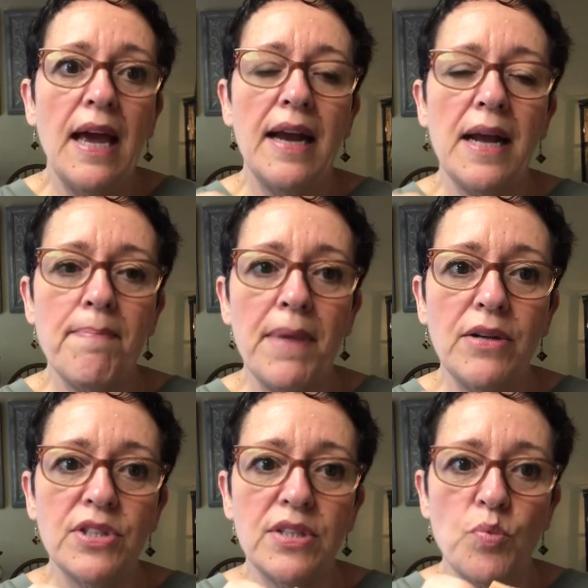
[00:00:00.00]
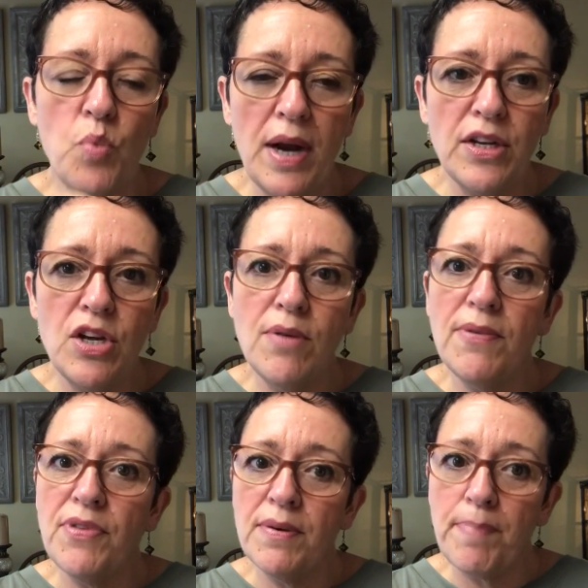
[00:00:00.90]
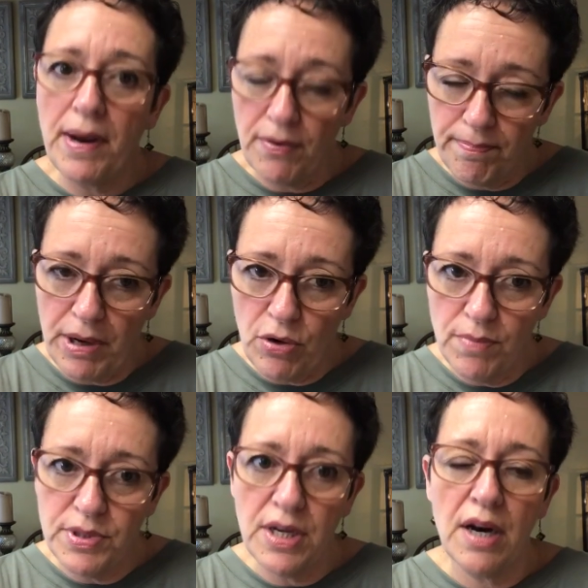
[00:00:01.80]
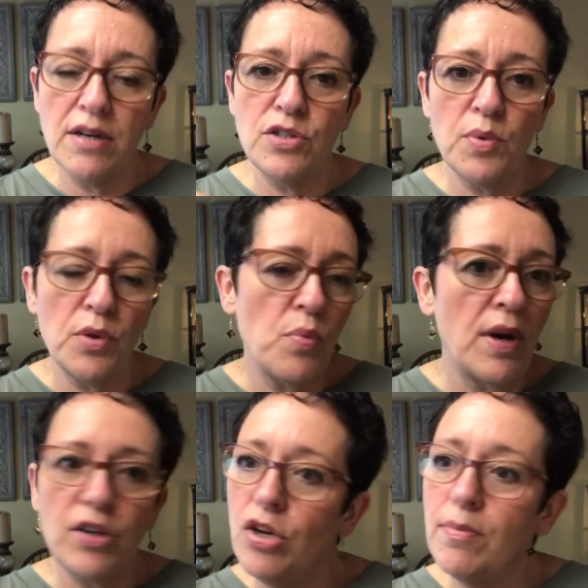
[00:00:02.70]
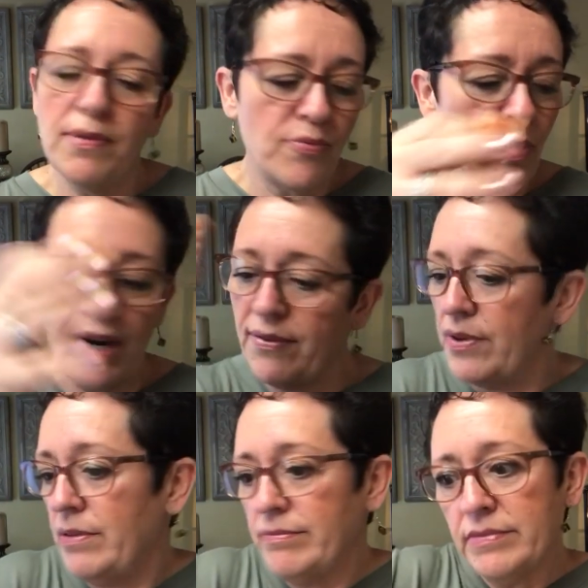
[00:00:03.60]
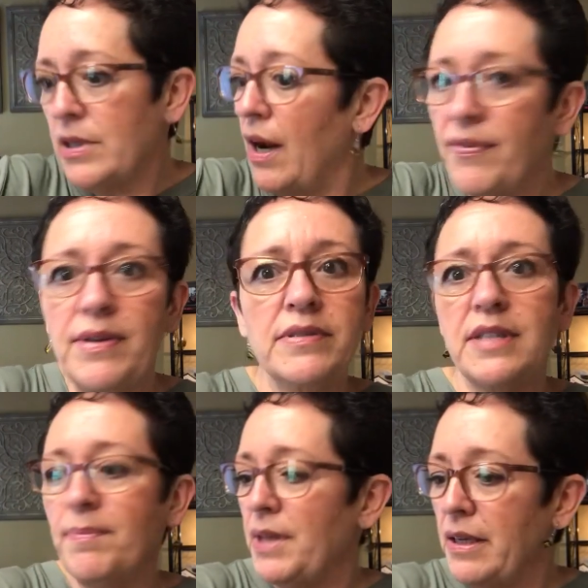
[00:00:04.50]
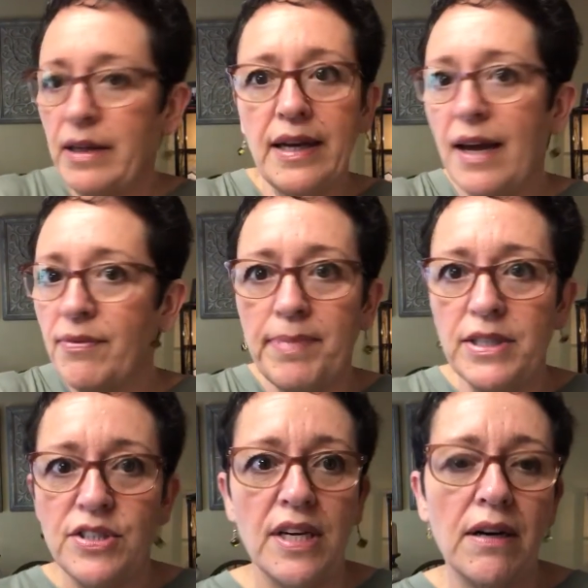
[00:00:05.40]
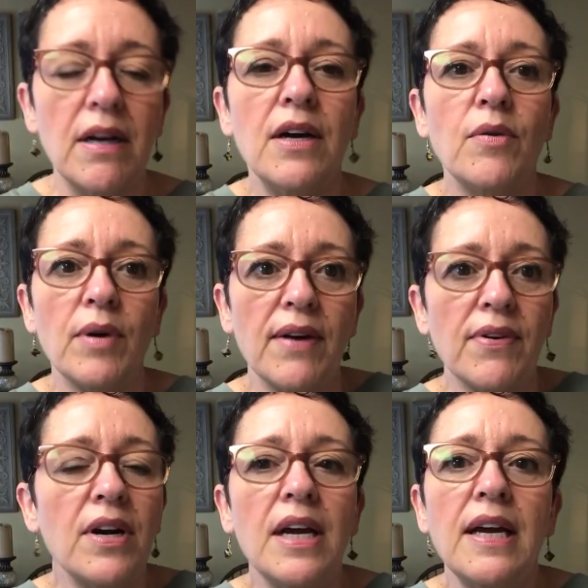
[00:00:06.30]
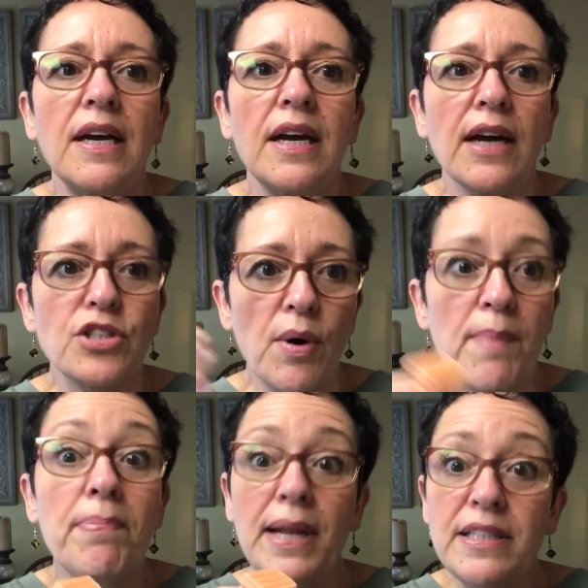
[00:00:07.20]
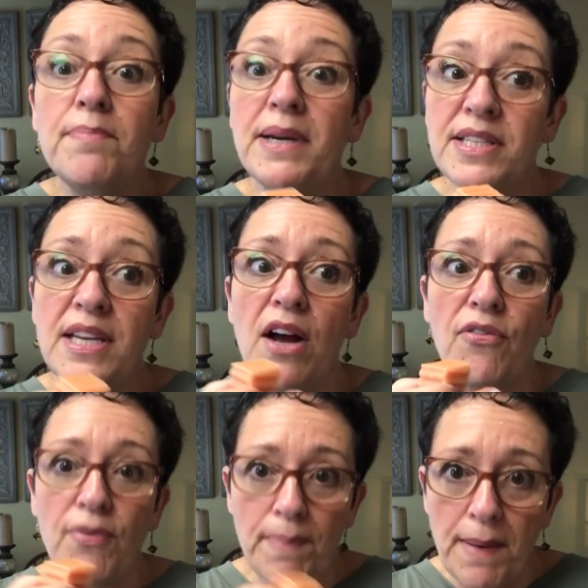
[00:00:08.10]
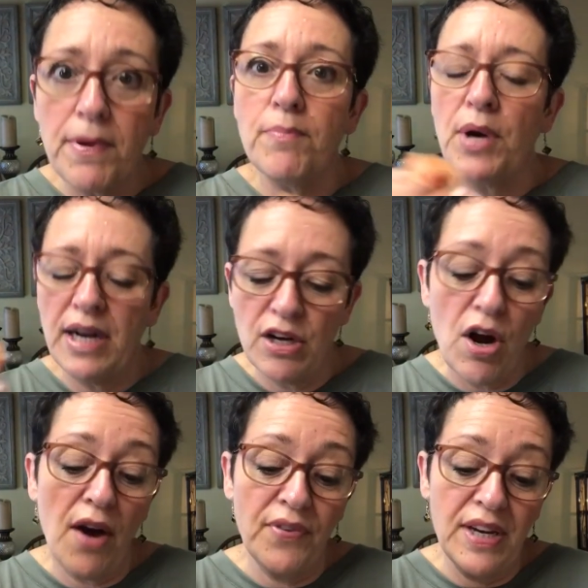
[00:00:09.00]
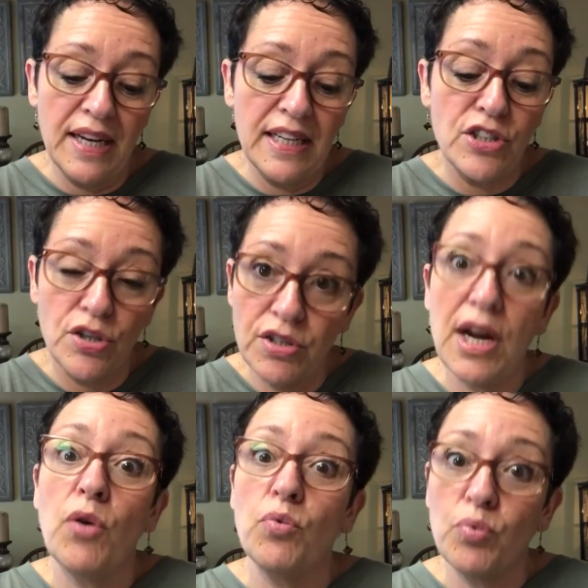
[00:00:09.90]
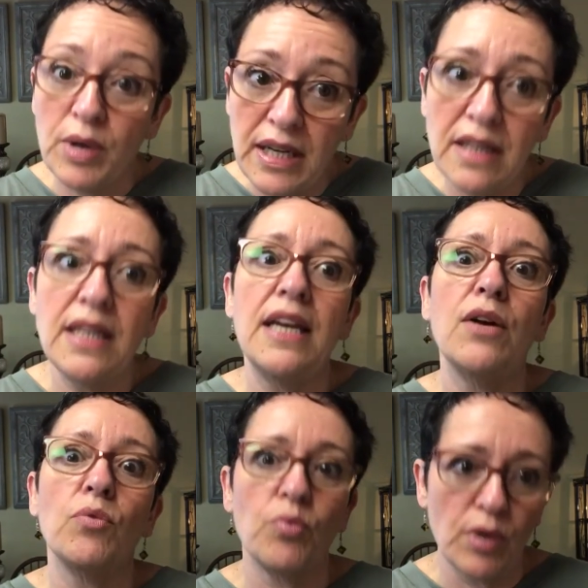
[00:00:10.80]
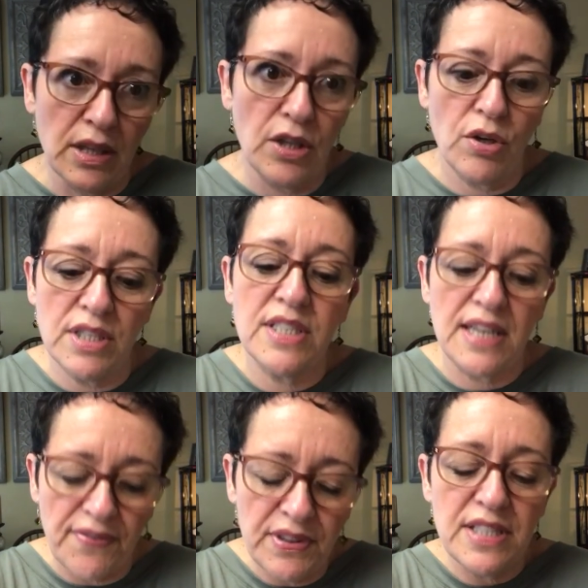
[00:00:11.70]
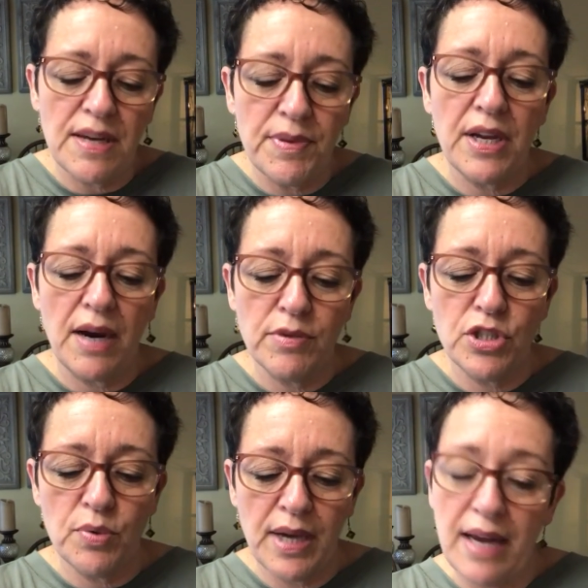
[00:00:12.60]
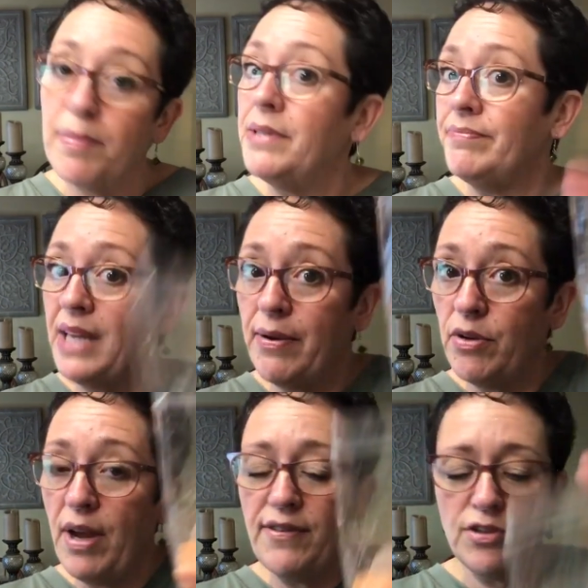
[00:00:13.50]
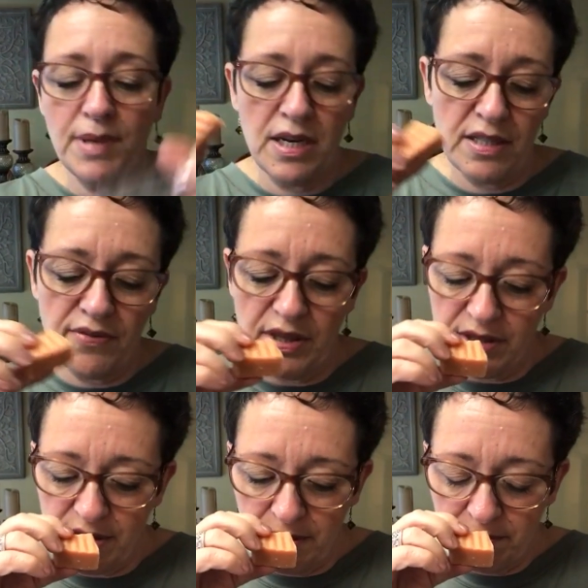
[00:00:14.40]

And I melted 1 cube of the Better Homes and Gardens with 1 cube of whatever, coffee something, like I have a bunch here, whatever. So I blended myself pumpkin bread and coffee, and it turned out really, really good. Definitely something I would do again, but now I don't have to because I have this.